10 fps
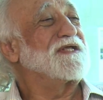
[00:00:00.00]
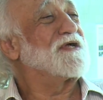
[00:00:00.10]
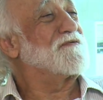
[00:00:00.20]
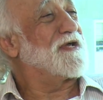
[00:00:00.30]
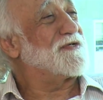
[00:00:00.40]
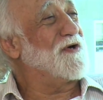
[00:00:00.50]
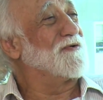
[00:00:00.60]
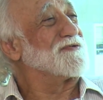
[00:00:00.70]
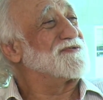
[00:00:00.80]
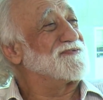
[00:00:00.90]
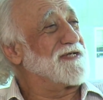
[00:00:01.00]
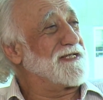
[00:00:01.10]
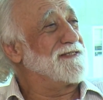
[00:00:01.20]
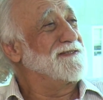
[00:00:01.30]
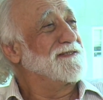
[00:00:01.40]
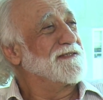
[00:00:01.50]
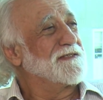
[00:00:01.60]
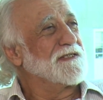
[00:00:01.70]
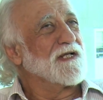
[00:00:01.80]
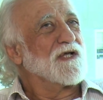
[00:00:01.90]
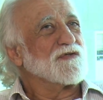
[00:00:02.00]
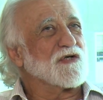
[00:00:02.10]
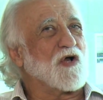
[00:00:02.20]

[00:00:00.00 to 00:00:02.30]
need a great coach, see? The